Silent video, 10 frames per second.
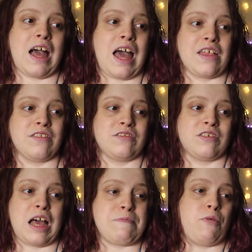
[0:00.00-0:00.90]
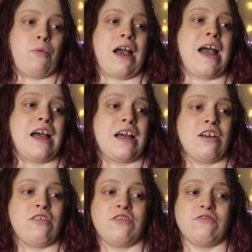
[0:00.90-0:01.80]
And I'm aware
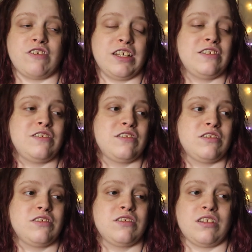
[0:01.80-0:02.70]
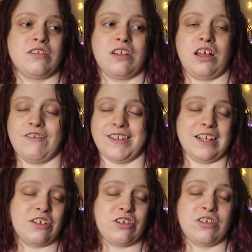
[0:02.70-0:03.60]
of the risks of
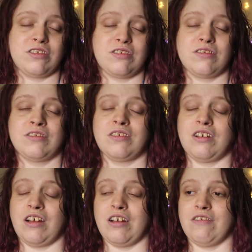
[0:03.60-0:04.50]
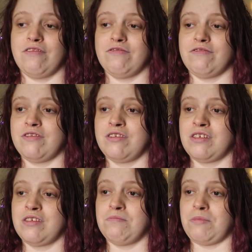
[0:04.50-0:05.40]
addiction, of
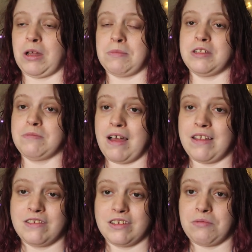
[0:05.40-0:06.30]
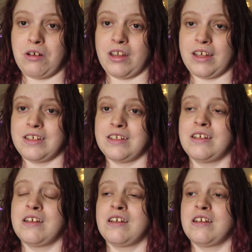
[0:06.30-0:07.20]
becoming dependent upon it.
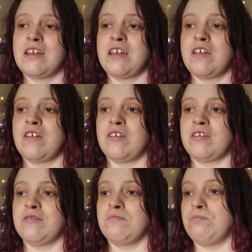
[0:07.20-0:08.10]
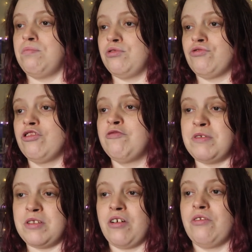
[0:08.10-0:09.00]
But truth
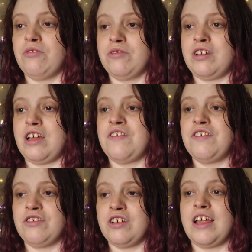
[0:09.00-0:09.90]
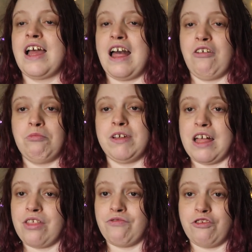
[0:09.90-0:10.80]
be told, if it's going to help me
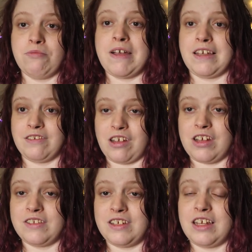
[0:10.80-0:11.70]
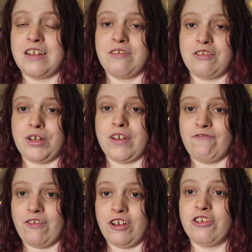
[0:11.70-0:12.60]
get through my anxiety and so I
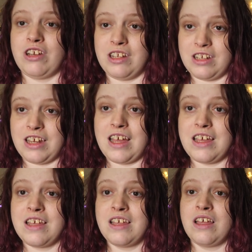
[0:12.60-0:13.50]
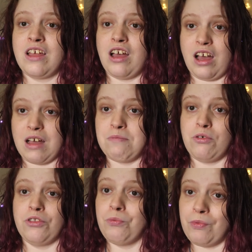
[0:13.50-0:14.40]
can function in a day, I'm
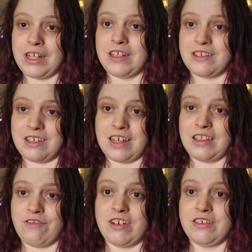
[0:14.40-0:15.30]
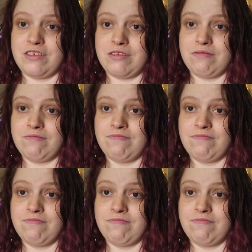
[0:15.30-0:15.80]
more than willing to take the risk.